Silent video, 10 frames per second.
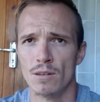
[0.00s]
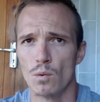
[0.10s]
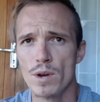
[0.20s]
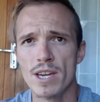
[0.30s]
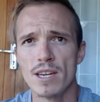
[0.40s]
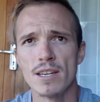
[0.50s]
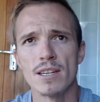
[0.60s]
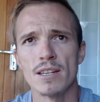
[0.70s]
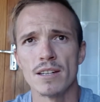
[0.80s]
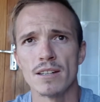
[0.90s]

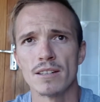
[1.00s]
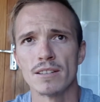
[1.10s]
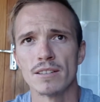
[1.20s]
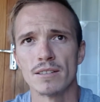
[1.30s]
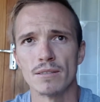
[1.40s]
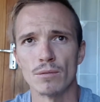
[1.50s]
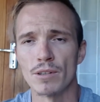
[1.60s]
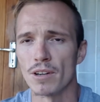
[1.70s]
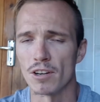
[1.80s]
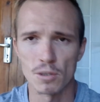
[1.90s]
we were
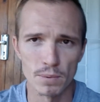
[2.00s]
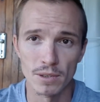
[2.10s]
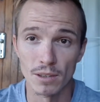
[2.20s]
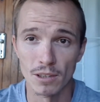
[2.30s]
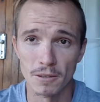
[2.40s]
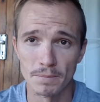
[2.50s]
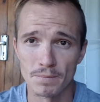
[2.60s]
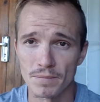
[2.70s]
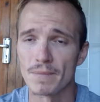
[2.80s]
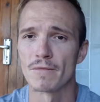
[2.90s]
in the hospital
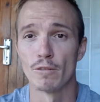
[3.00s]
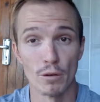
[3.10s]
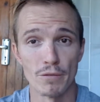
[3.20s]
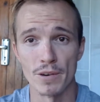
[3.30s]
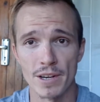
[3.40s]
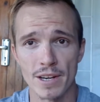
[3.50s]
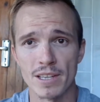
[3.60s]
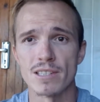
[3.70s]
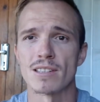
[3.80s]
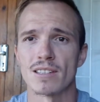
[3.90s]
for 3
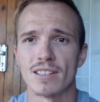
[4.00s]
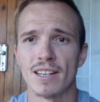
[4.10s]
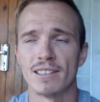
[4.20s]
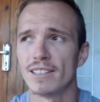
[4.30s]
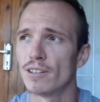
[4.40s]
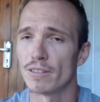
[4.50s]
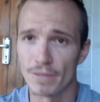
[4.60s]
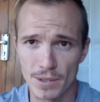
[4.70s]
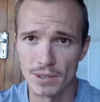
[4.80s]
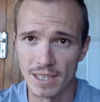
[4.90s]
days. And then on the
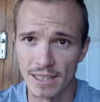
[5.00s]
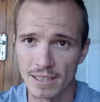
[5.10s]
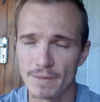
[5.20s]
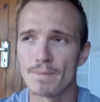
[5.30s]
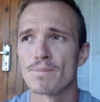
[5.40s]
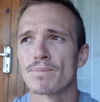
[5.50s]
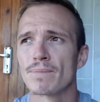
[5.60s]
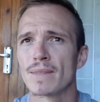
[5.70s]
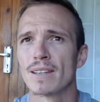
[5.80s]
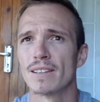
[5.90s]
third day,
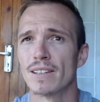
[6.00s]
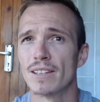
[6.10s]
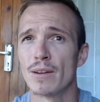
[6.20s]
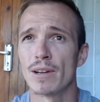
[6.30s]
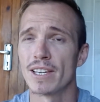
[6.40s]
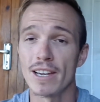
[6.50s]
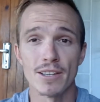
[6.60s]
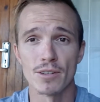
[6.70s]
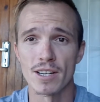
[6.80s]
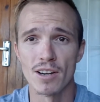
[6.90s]
they were like, yeah,
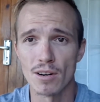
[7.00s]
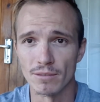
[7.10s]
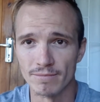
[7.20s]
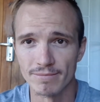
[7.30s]
you could go.